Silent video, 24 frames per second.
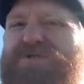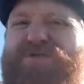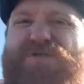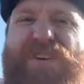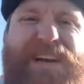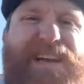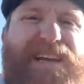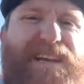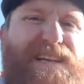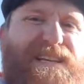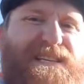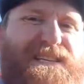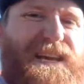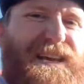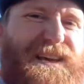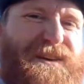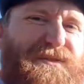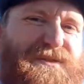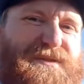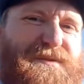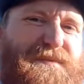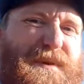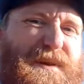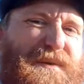dragging his
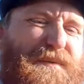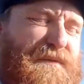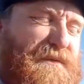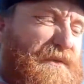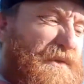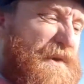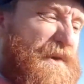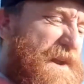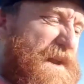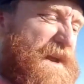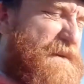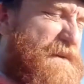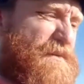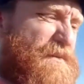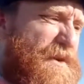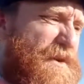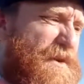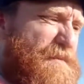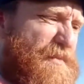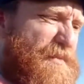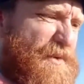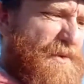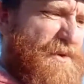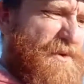heels a bit. We've already had one
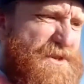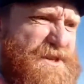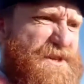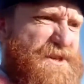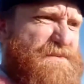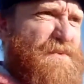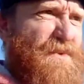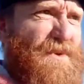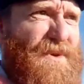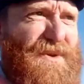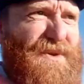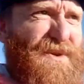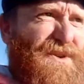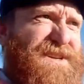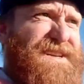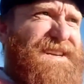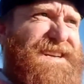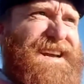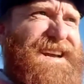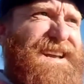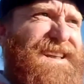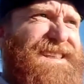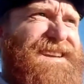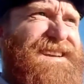aborted walk
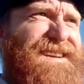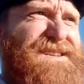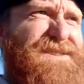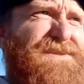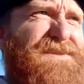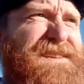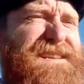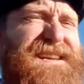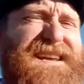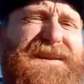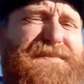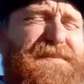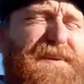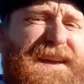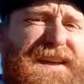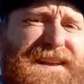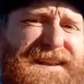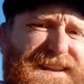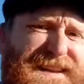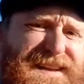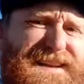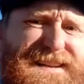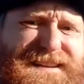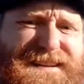today thanks to a
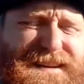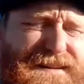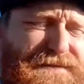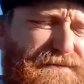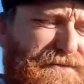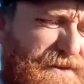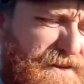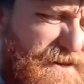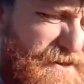DPD delivery